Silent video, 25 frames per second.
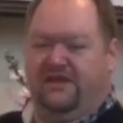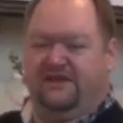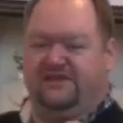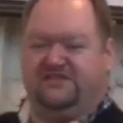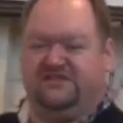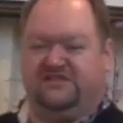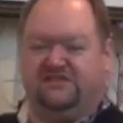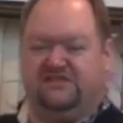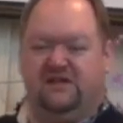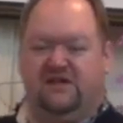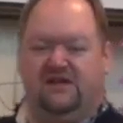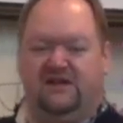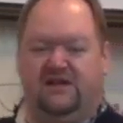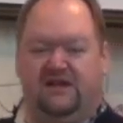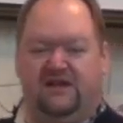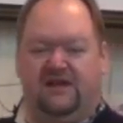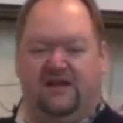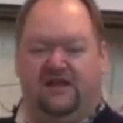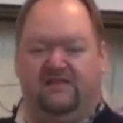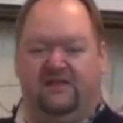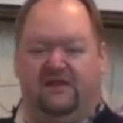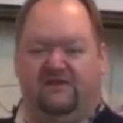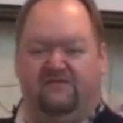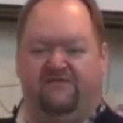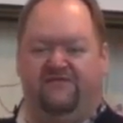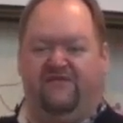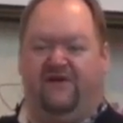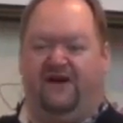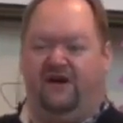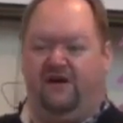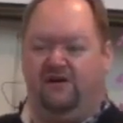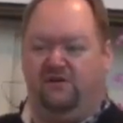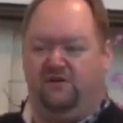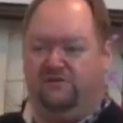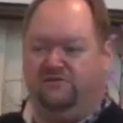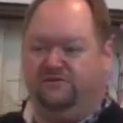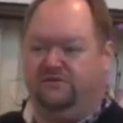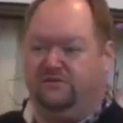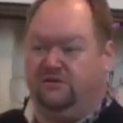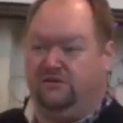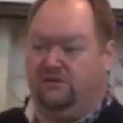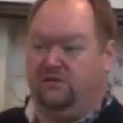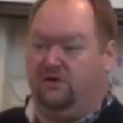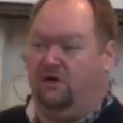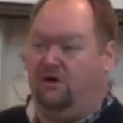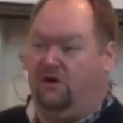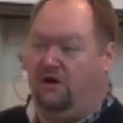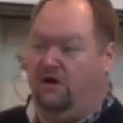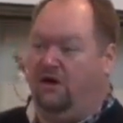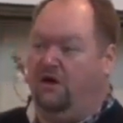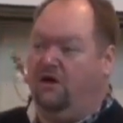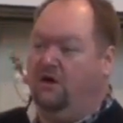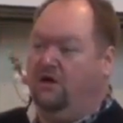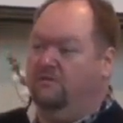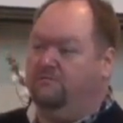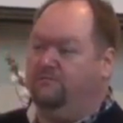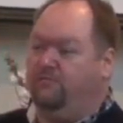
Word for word: They studied and they followed the law,